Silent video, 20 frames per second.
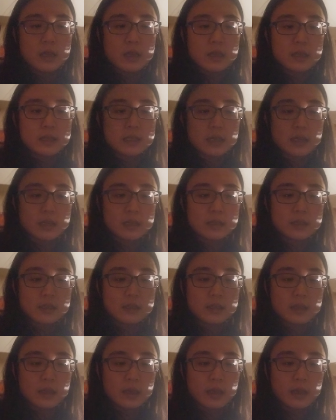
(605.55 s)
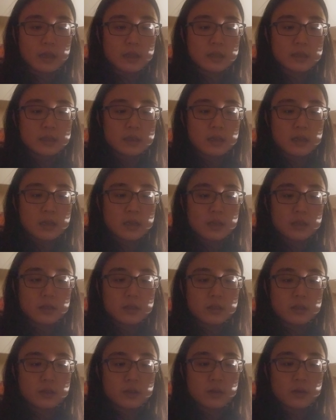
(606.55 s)
sense, and
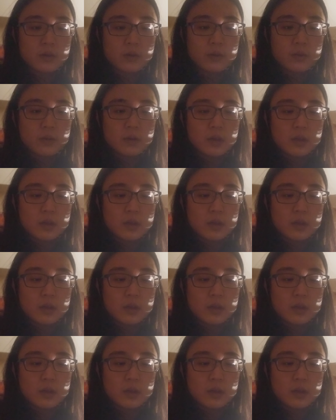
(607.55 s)
So